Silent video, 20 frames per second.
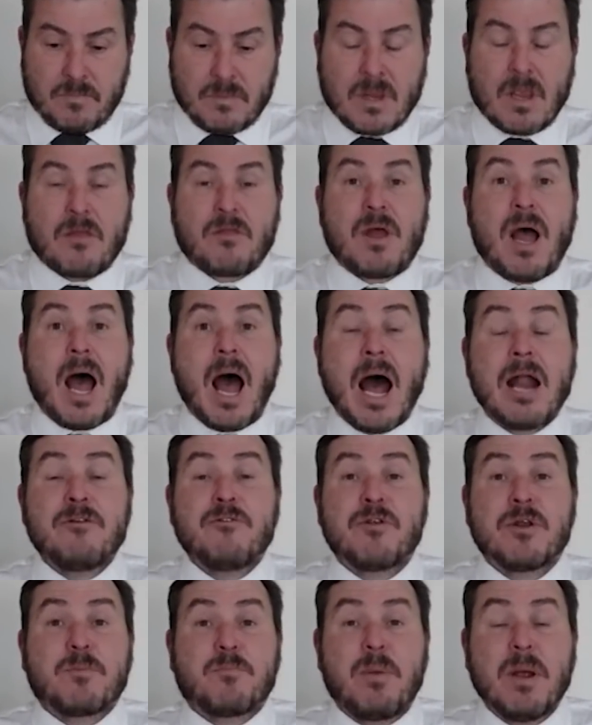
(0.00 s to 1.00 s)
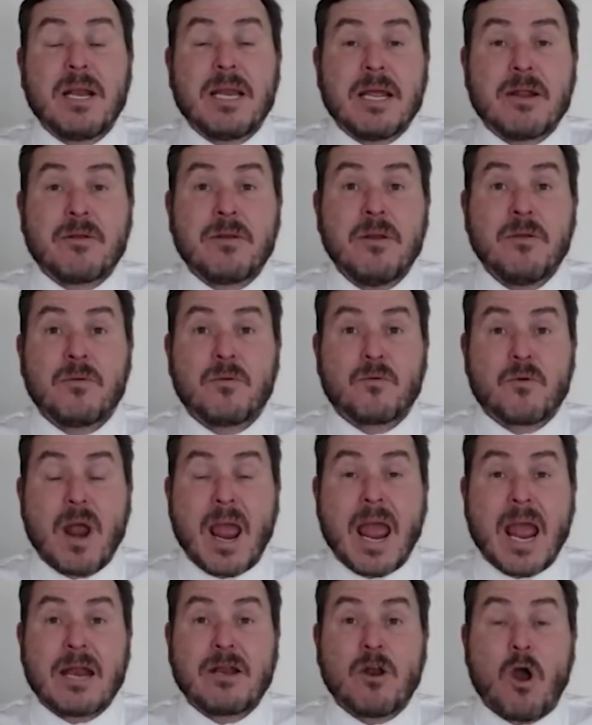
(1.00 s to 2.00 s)
The 100 billion
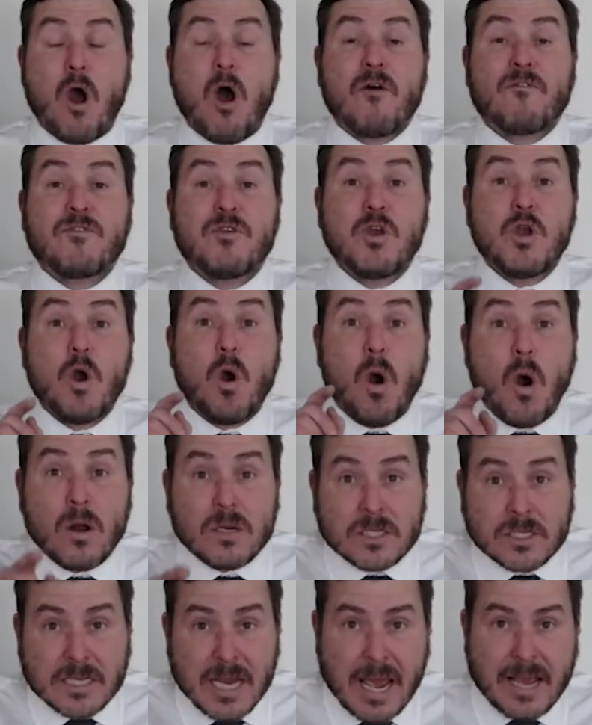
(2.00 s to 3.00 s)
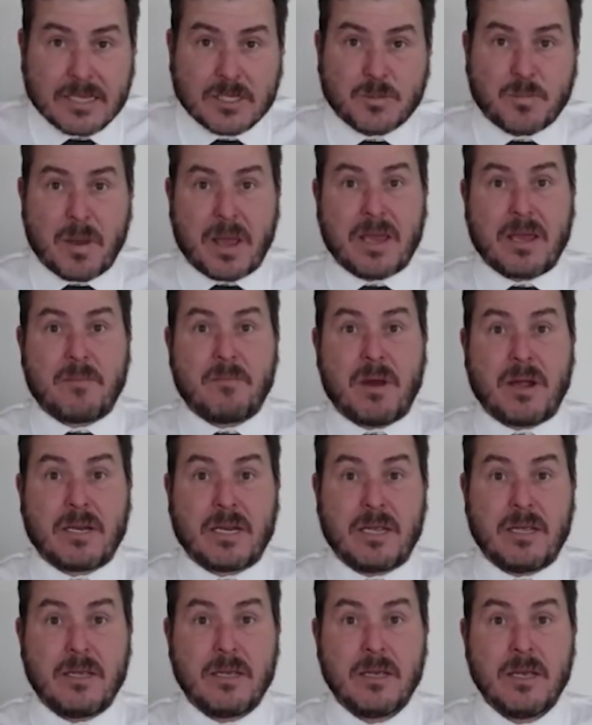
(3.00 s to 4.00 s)
rand of your taxpayer
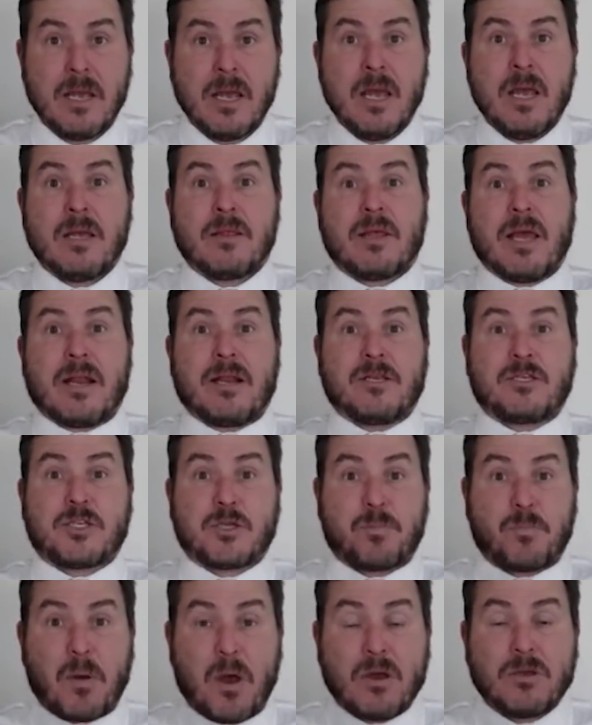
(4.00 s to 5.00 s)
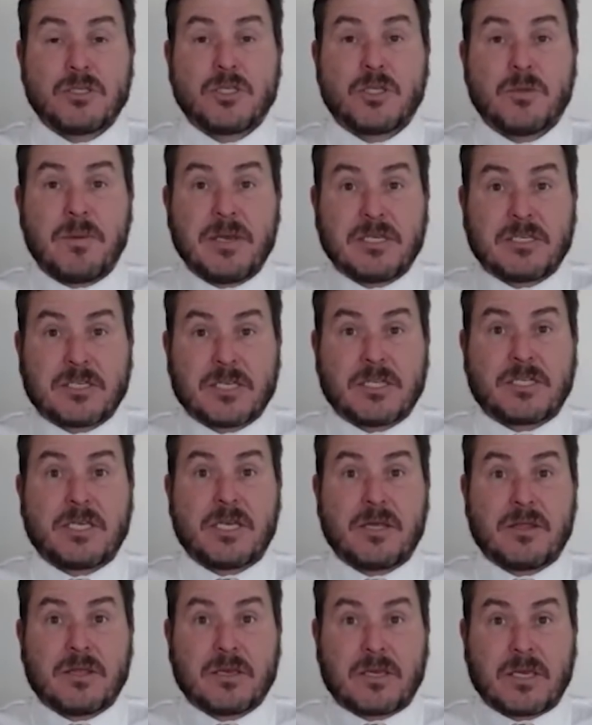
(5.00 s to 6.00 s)
money that is supposed to be sitting
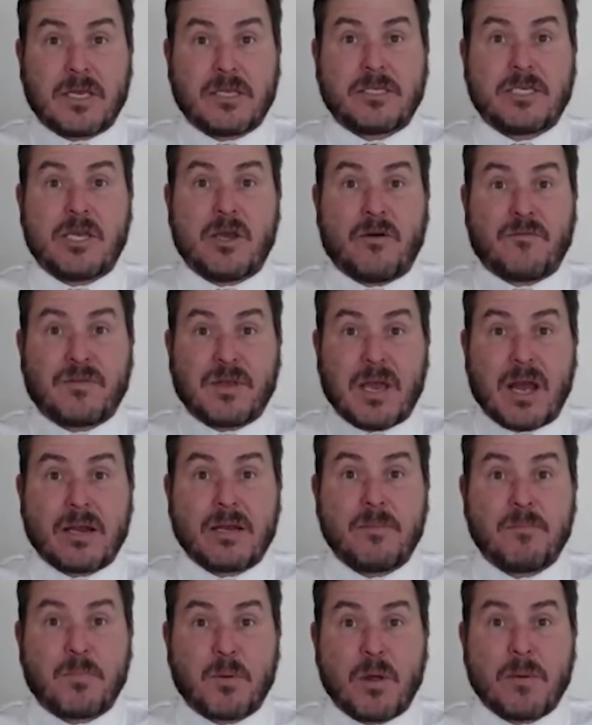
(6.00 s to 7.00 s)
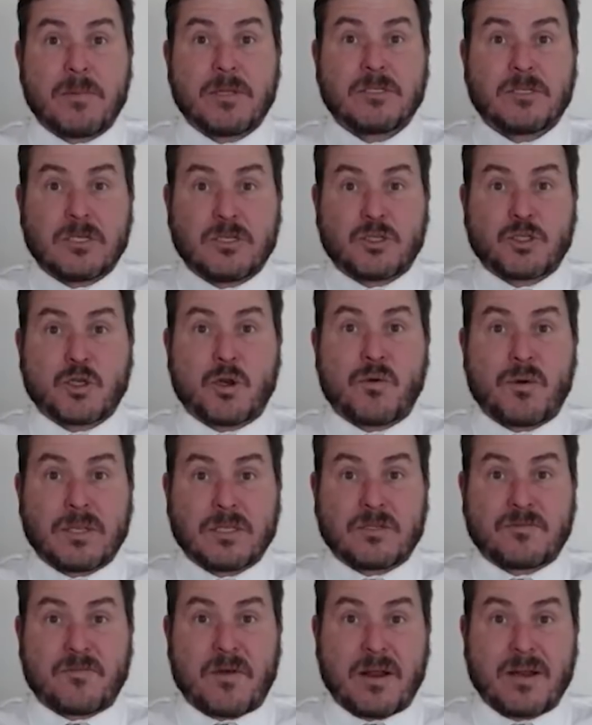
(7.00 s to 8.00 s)
in the kitty of the unemployment insurance
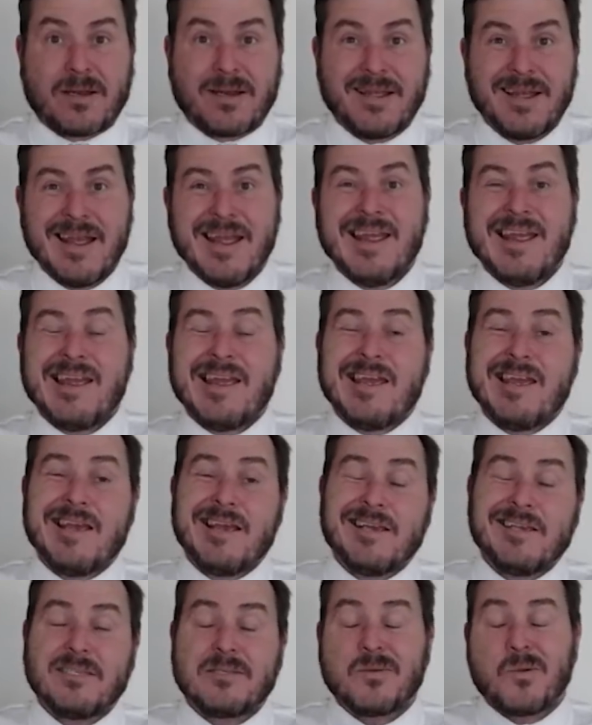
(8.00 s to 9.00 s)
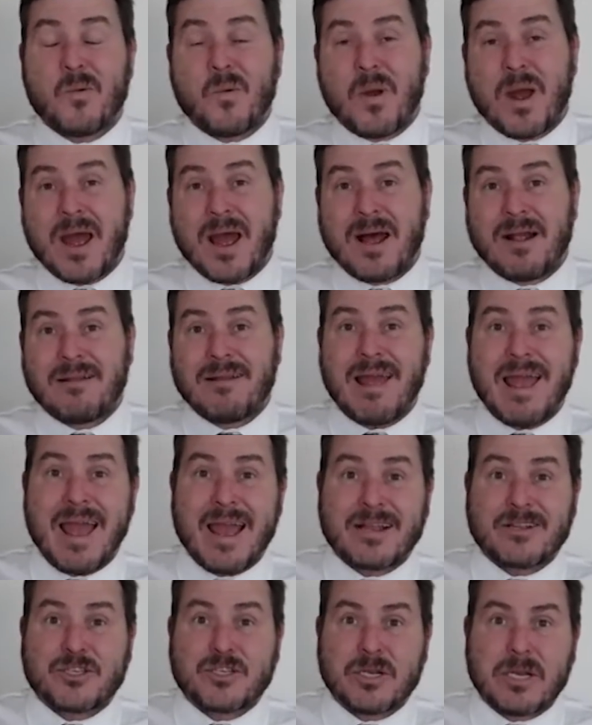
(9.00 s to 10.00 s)
fund is, well,
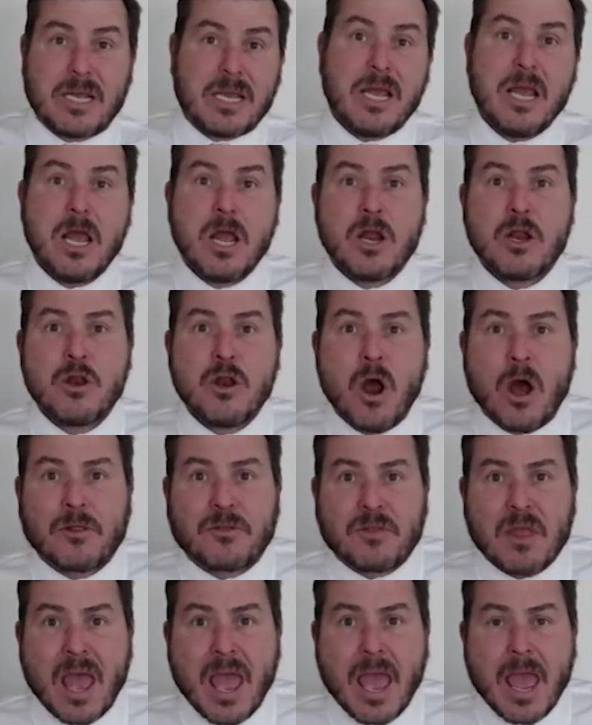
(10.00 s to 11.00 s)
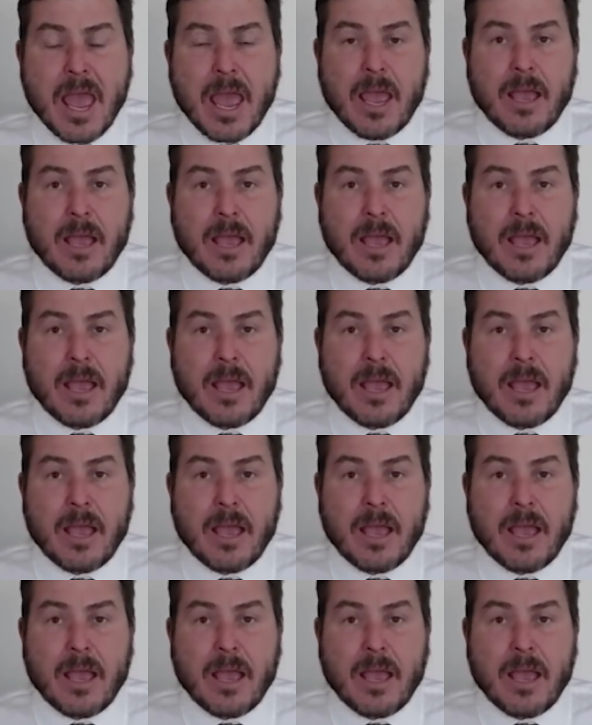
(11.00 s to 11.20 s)
actually not there.